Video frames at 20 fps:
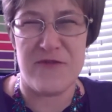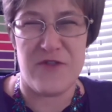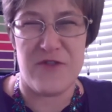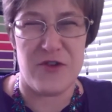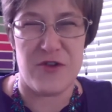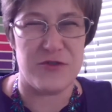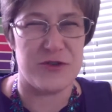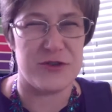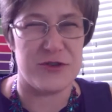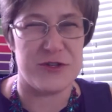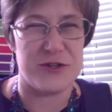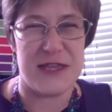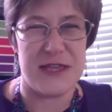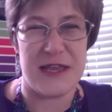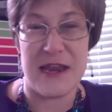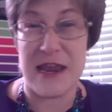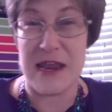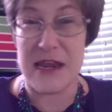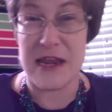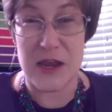folders
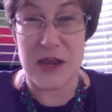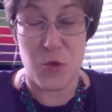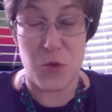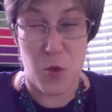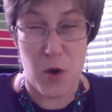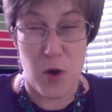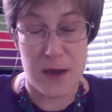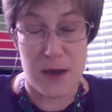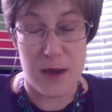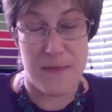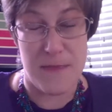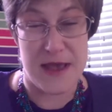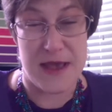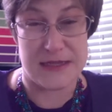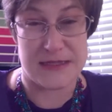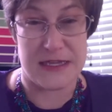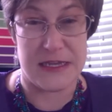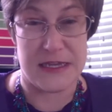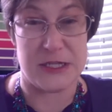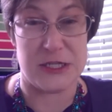that any one
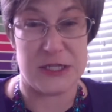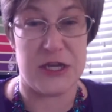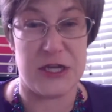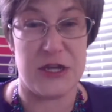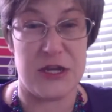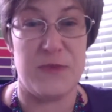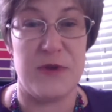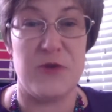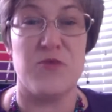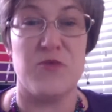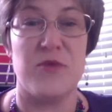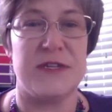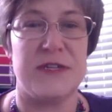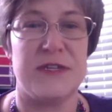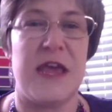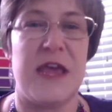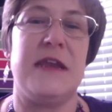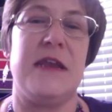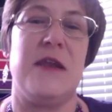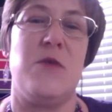message could be
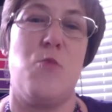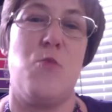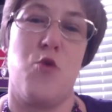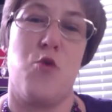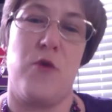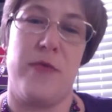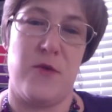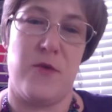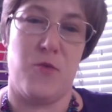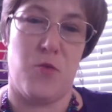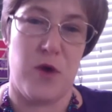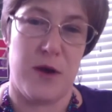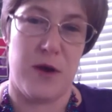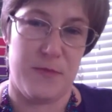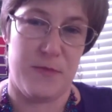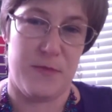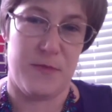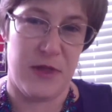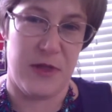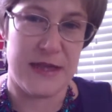retained in more than one
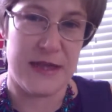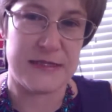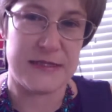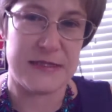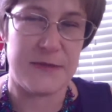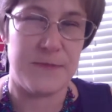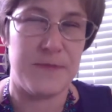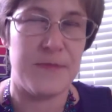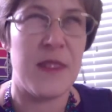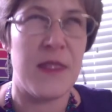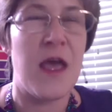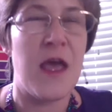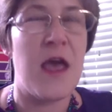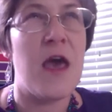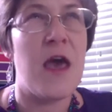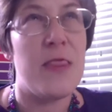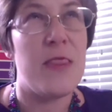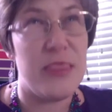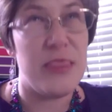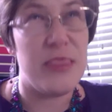place.
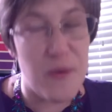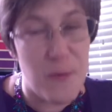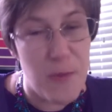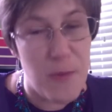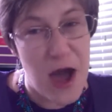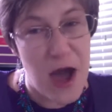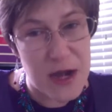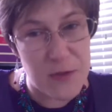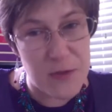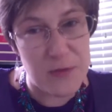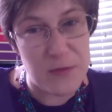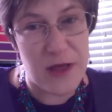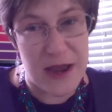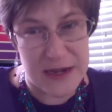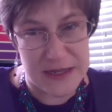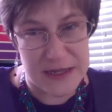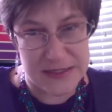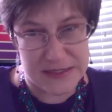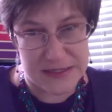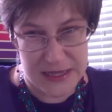The bottom
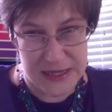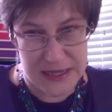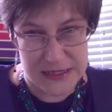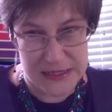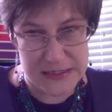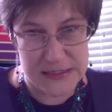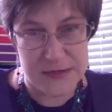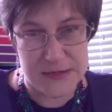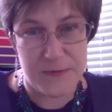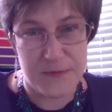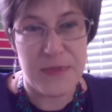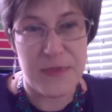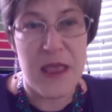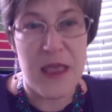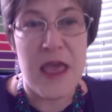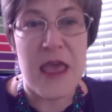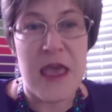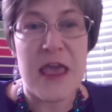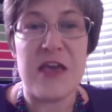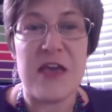line is this:
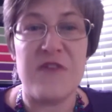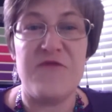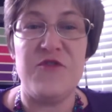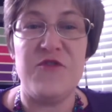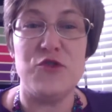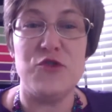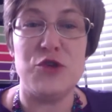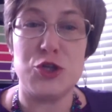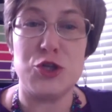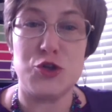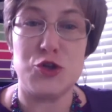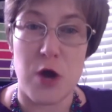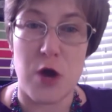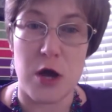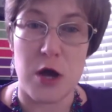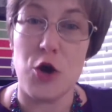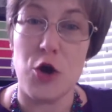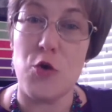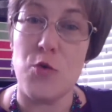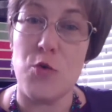if you
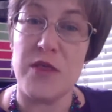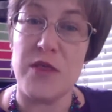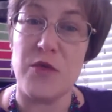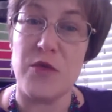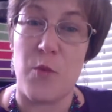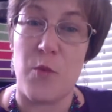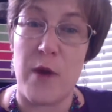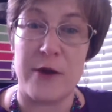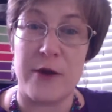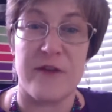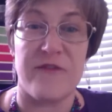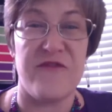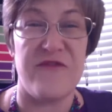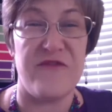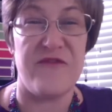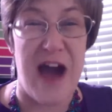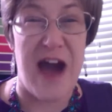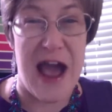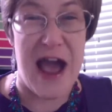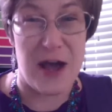struggle with where to
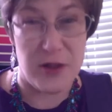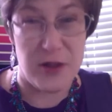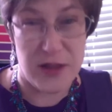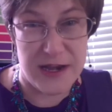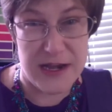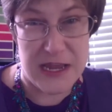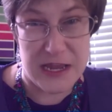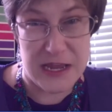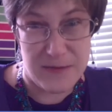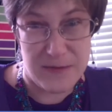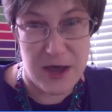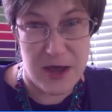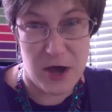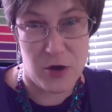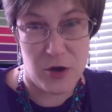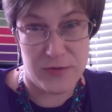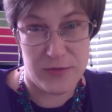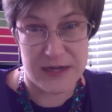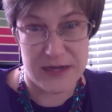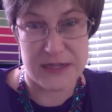file an
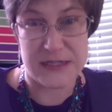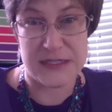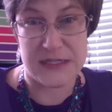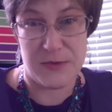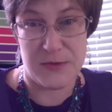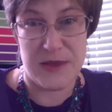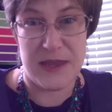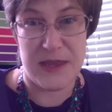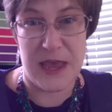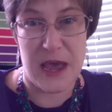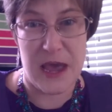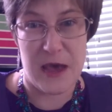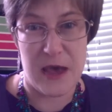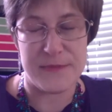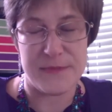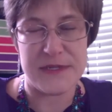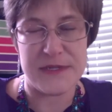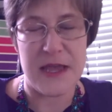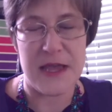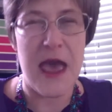email that is to be
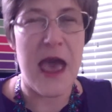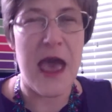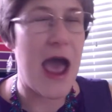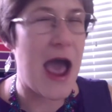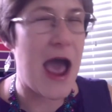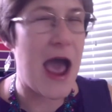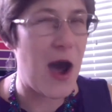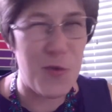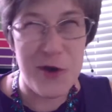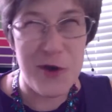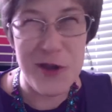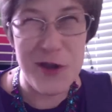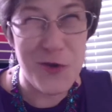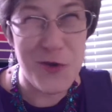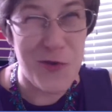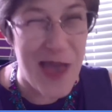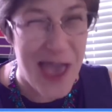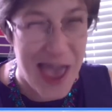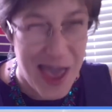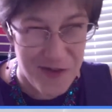kept, how will
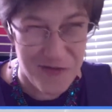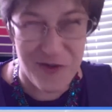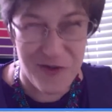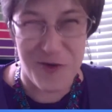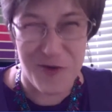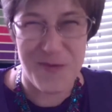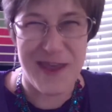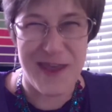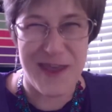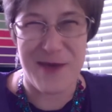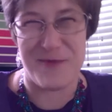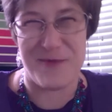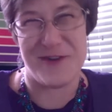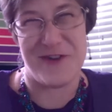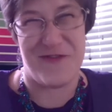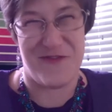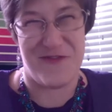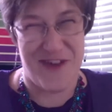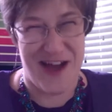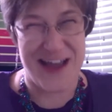you ever be able
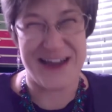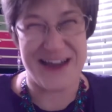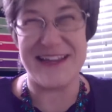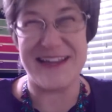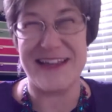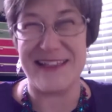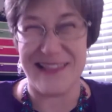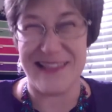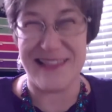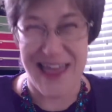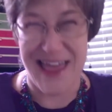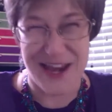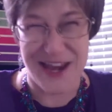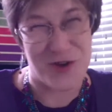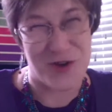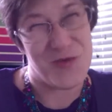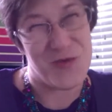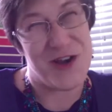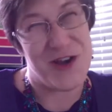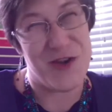to find it
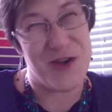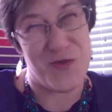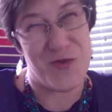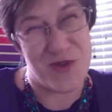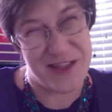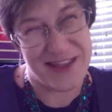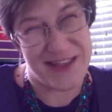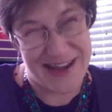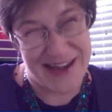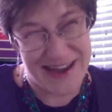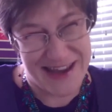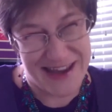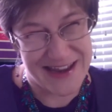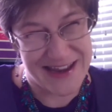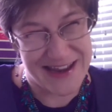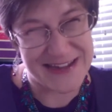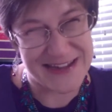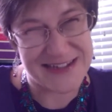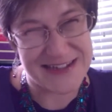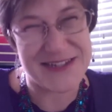later when you really need
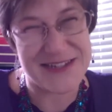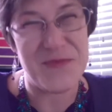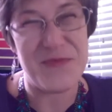it?